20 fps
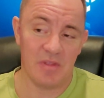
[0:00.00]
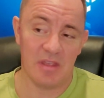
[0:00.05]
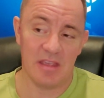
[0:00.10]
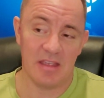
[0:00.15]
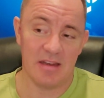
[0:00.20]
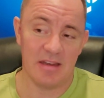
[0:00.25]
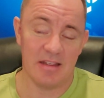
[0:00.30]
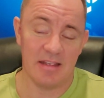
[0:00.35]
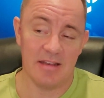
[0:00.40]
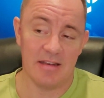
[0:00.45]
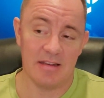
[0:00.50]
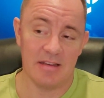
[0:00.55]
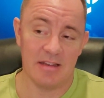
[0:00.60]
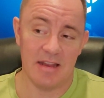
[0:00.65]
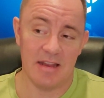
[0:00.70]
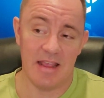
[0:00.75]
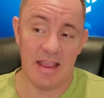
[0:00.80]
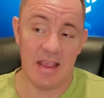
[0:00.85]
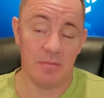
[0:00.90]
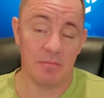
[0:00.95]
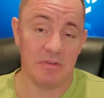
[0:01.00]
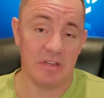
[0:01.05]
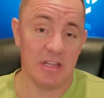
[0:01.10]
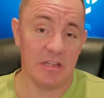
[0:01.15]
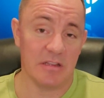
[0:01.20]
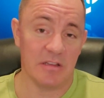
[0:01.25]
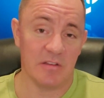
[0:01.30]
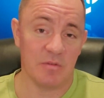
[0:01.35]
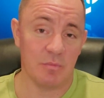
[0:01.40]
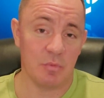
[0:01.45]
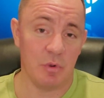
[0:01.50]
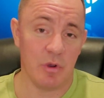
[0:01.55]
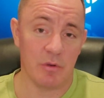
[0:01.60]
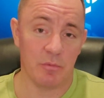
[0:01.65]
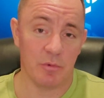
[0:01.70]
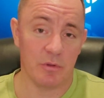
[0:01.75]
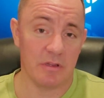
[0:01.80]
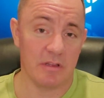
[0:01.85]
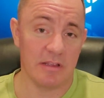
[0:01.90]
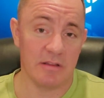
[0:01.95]
and AMD at this point
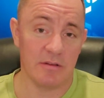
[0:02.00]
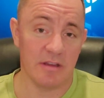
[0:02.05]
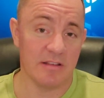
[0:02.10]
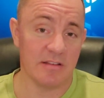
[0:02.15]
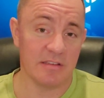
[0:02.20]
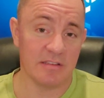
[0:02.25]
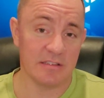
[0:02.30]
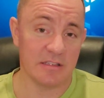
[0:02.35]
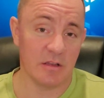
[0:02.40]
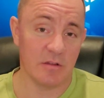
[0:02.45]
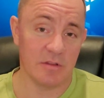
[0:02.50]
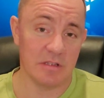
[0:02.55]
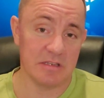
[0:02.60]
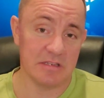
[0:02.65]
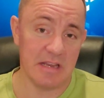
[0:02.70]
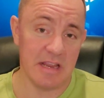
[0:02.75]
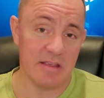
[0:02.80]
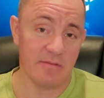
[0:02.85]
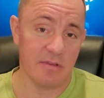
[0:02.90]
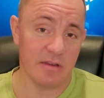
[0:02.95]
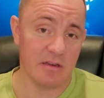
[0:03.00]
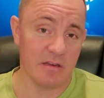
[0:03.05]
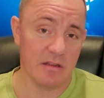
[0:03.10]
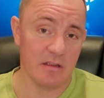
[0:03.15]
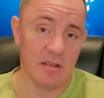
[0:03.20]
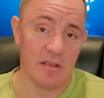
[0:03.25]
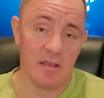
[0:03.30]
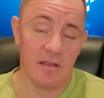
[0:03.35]
really is still the David.